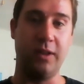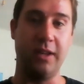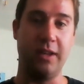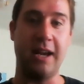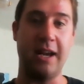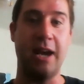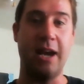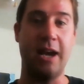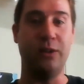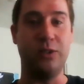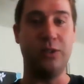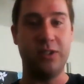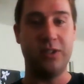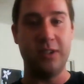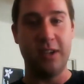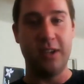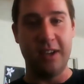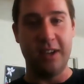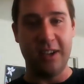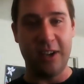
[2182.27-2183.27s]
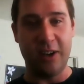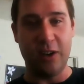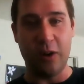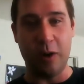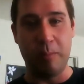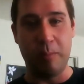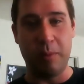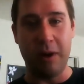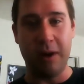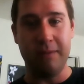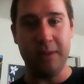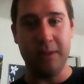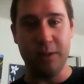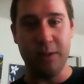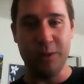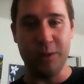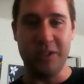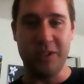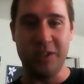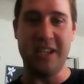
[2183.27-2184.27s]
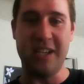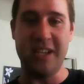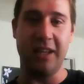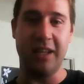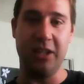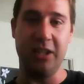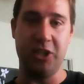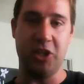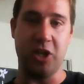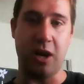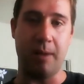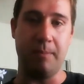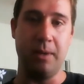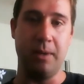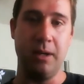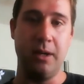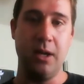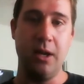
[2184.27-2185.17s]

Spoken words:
the guy who's above you, who's selling the job.